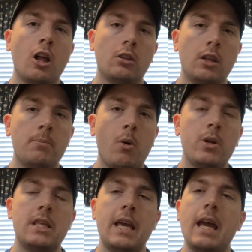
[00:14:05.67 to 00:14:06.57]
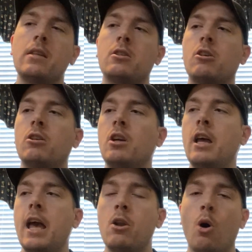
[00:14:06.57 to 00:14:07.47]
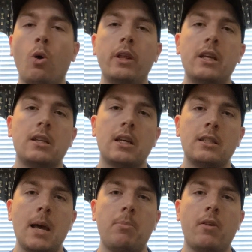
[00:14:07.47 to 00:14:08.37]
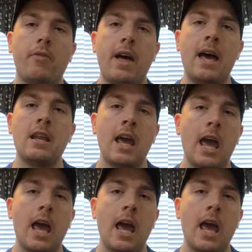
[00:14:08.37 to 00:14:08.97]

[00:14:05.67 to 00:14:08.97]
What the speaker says: Limbo is the answer. And Holy is an example of that,